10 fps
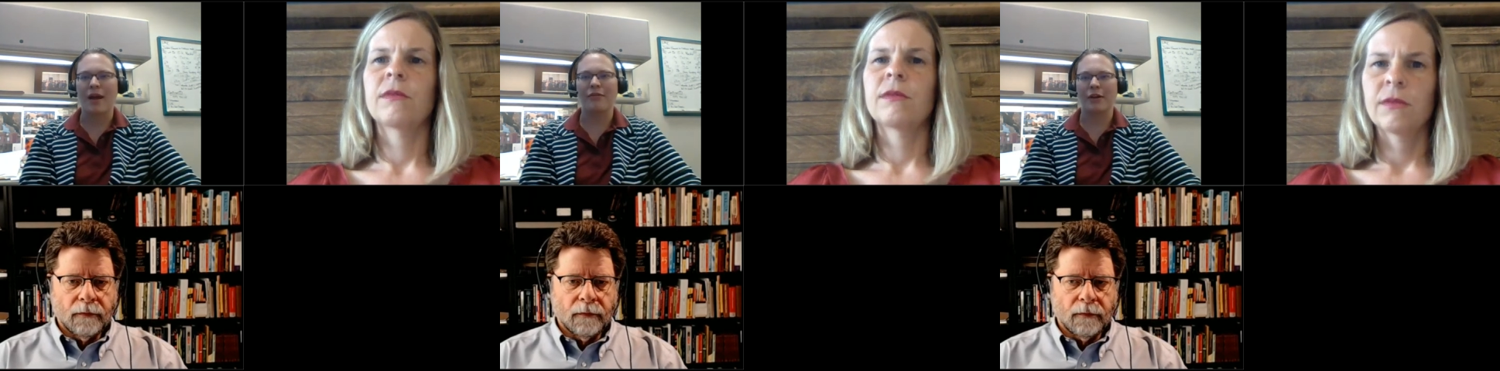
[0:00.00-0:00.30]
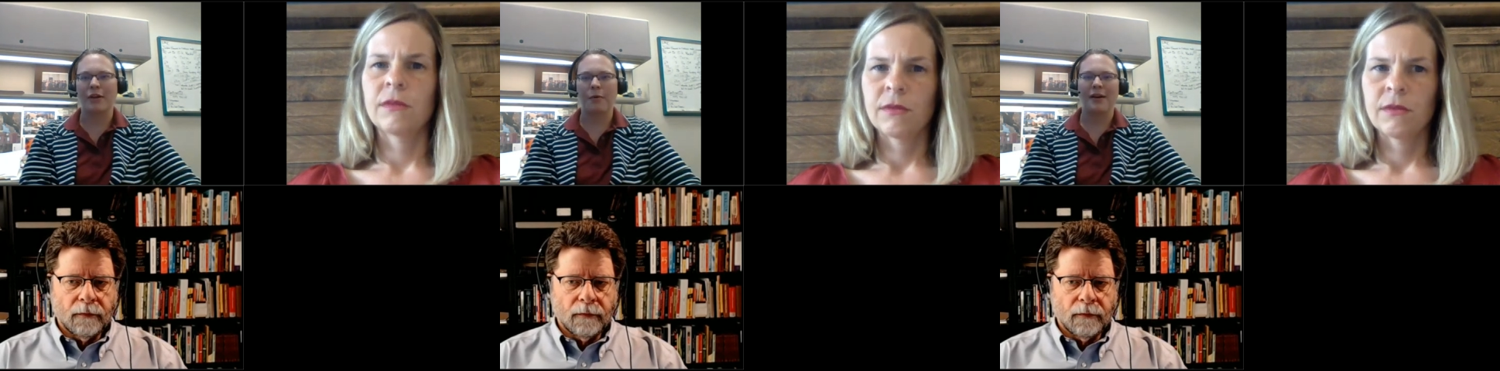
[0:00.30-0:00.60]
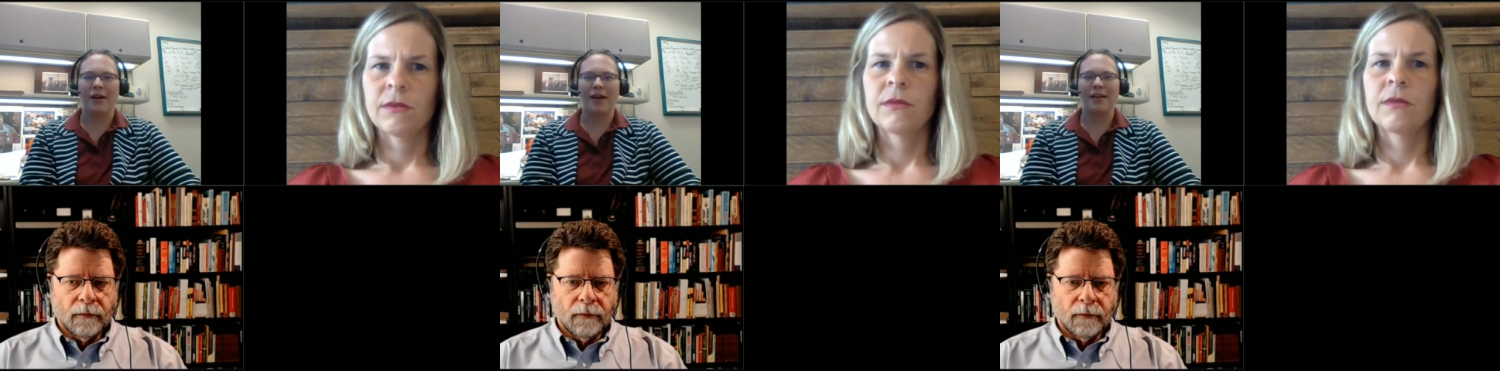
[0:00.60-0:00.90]
Speaker 1: um,
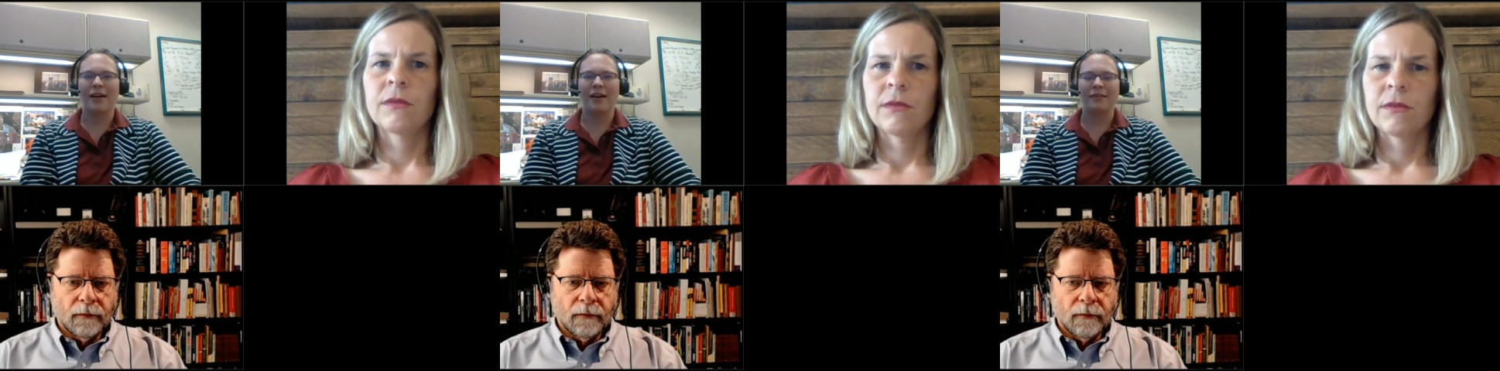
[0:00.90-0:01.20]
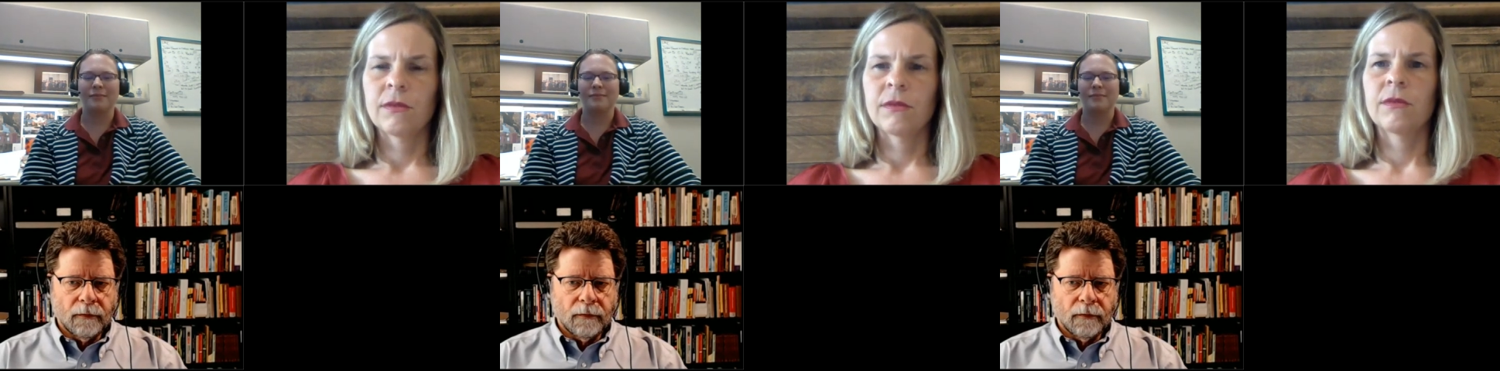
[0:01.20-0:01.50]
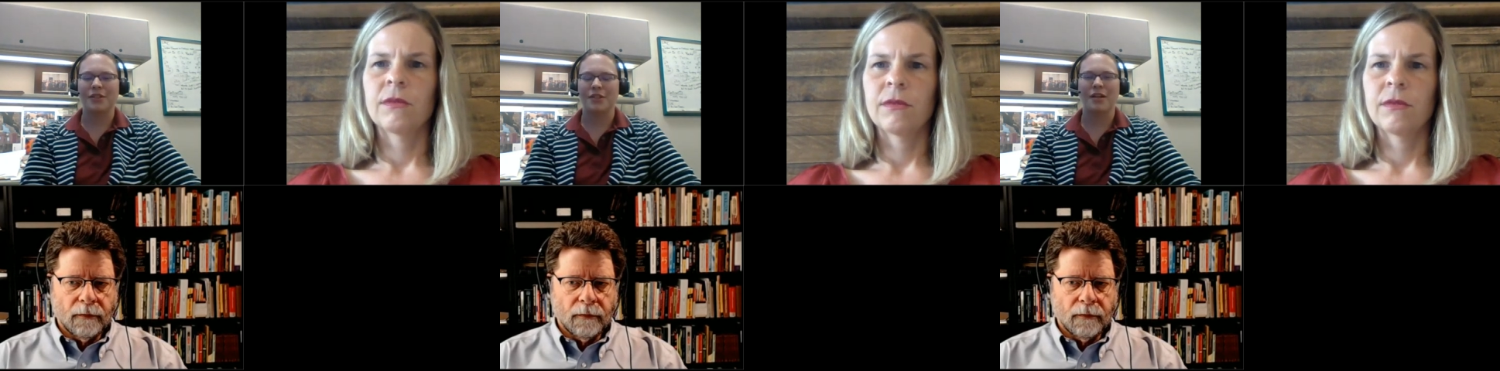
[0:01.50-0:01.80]
you know contributing to
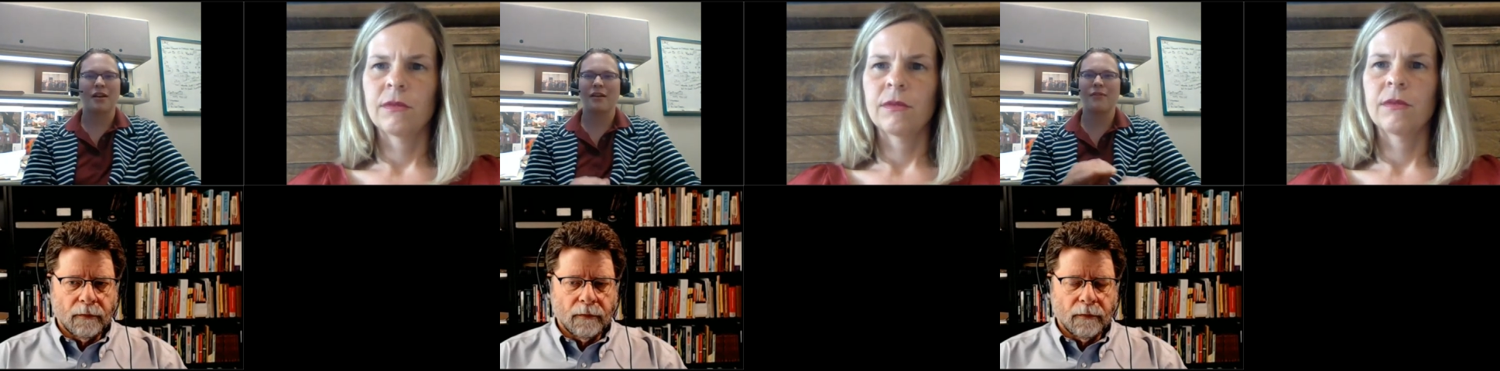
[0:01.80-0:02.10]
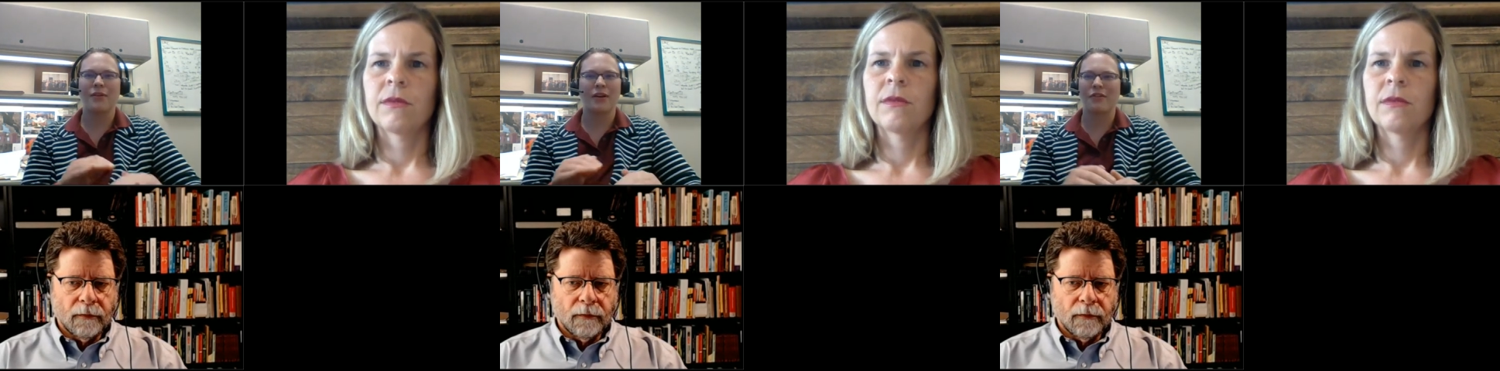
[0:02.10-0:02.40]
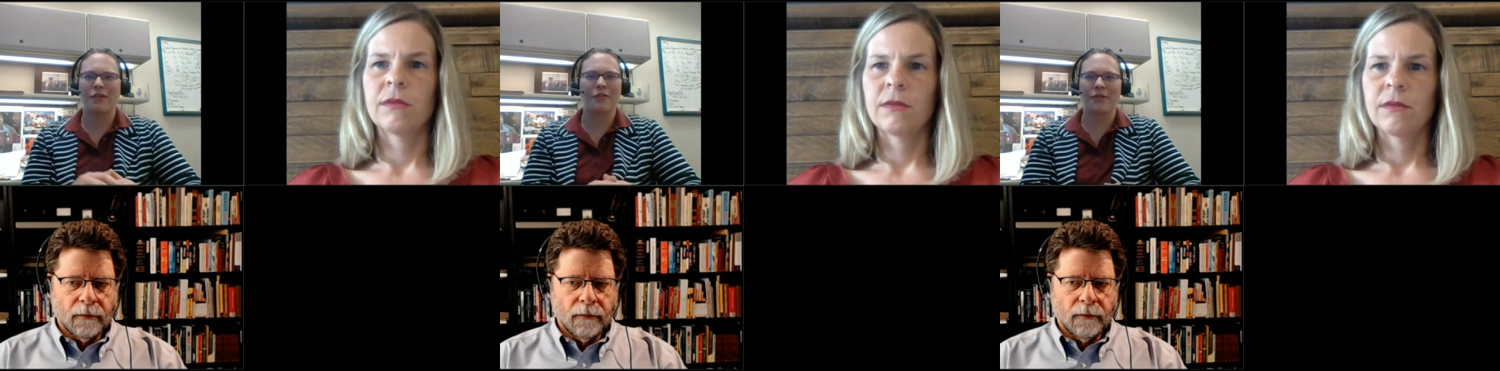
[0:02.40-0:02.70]
traffic or whatnot
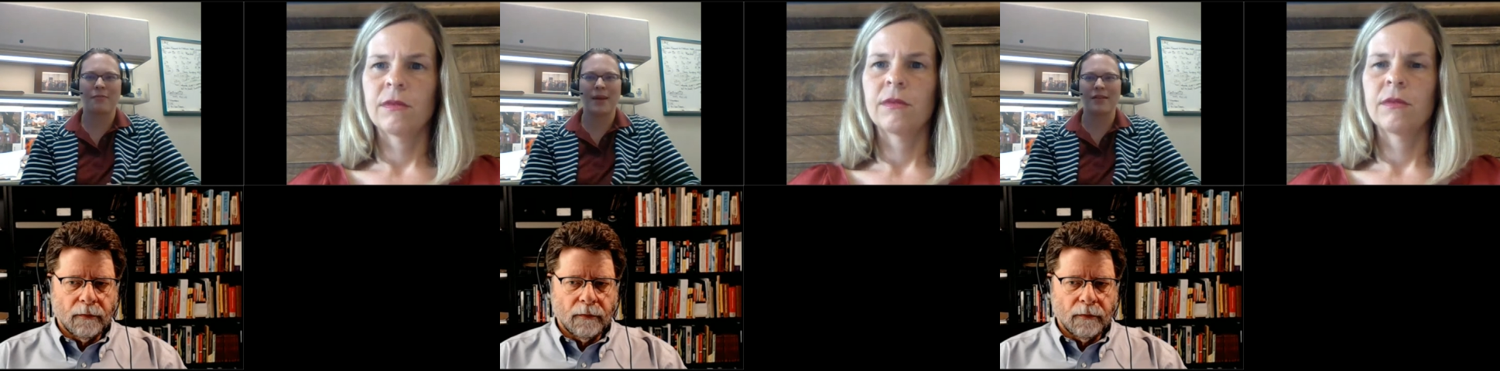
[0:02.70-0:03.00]
um,